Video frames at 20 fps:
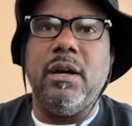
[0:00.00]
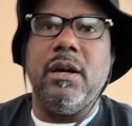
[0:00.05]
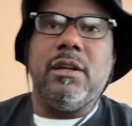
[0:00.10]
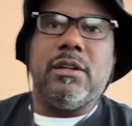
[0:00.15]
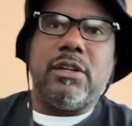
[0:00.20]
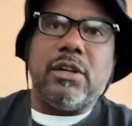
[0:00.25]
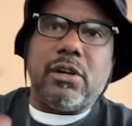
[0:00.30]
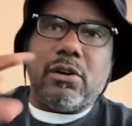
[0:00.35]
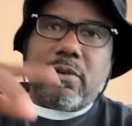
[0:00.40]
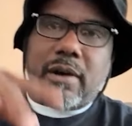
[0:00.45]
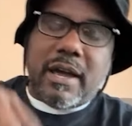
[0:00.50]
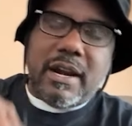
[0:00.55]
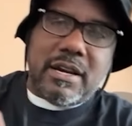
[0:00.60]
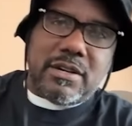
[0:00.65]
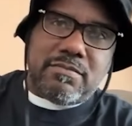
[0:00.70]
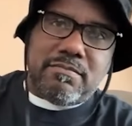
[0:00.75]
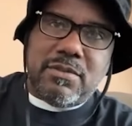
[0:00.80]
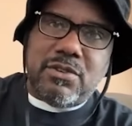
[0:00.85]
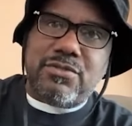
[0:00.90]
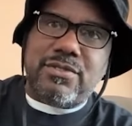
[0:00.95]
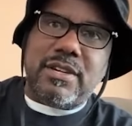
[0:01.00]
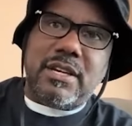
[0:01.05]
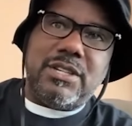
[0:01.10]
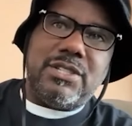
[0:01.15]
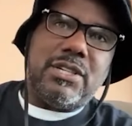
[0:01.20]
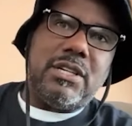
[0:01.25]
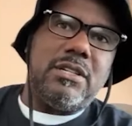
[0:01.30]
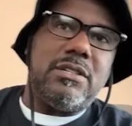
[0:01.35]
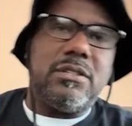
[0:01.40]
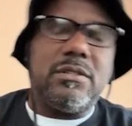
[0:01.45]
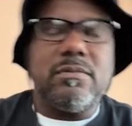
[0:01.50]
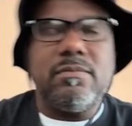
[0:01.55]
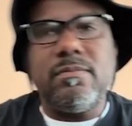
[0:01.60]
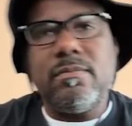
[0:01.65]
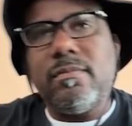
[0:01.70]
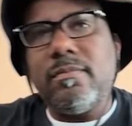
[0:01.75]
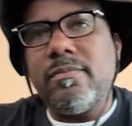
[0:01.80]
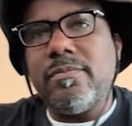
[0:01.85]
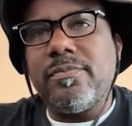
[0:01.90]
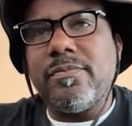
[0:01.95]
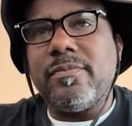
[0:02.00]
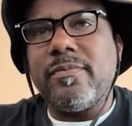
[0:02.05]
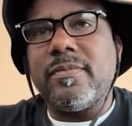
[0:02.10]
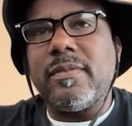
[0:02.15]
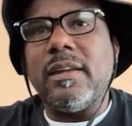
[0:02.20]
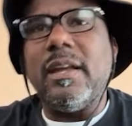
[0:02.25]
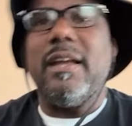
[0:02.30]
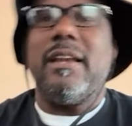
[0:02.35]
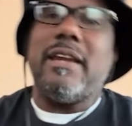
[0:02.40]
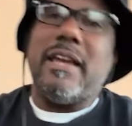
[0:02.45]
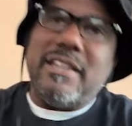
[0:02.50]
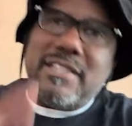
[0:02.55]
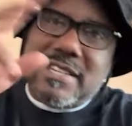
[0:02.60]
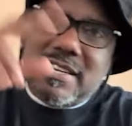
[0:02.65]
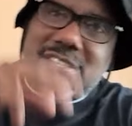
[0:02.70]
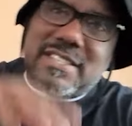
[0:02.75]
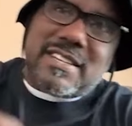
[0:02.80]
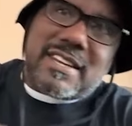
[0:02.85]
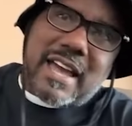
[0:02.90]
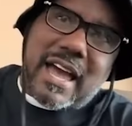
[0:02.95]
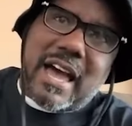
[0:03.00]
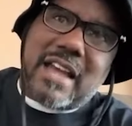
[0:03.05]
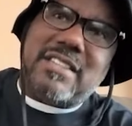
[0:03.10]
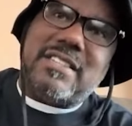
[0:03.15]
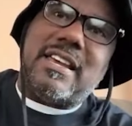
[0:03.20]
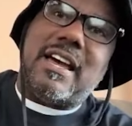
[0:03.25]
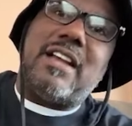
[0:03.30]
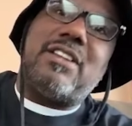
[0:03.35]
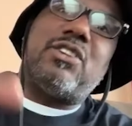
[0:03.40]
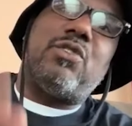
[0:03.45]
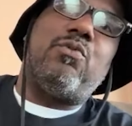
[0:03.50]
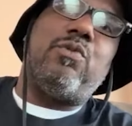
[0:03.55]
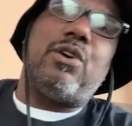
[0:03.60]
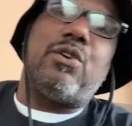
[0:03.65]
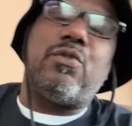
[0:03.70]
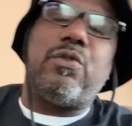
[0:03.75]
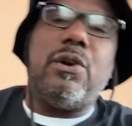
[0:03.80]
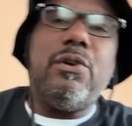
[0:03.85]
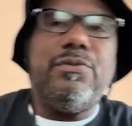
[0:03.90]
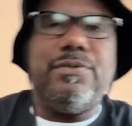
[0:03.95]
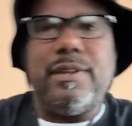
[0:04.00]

The greatest musicians, they send scouts out to recruit